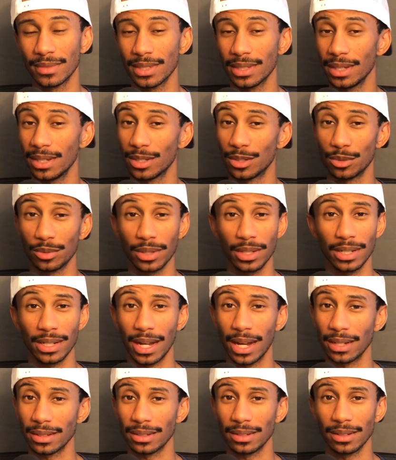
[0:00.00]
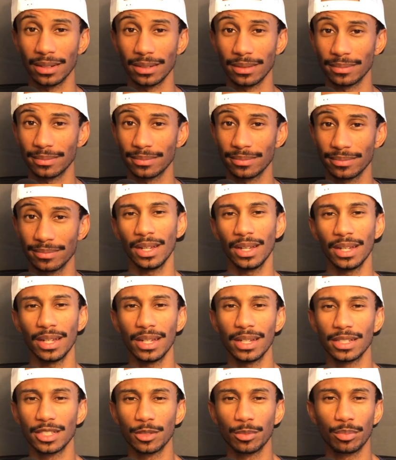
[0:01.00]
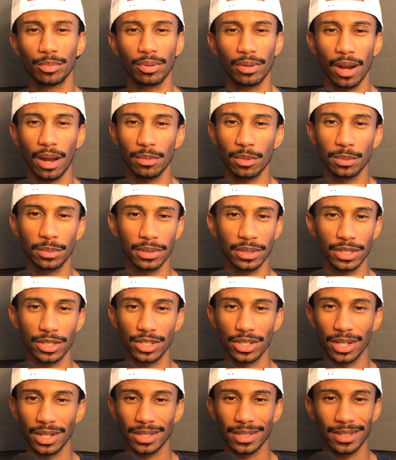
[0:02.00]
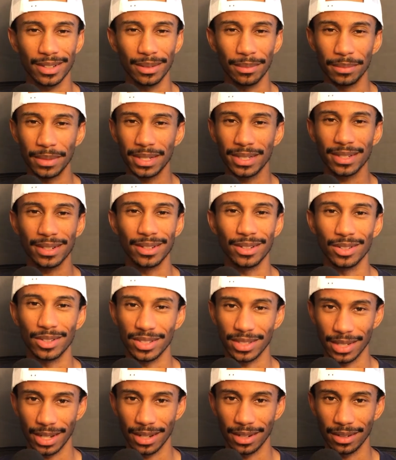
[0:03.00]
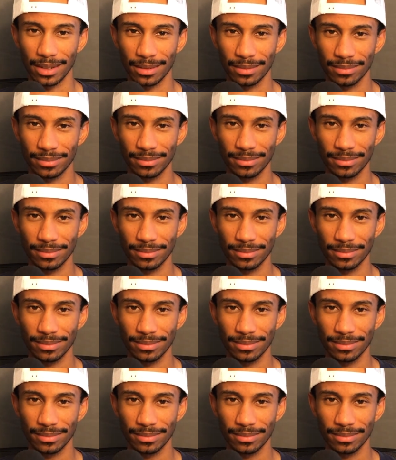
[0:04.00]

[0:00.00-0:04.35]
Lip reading: It's really hot today. It's probably just a misunderstanding.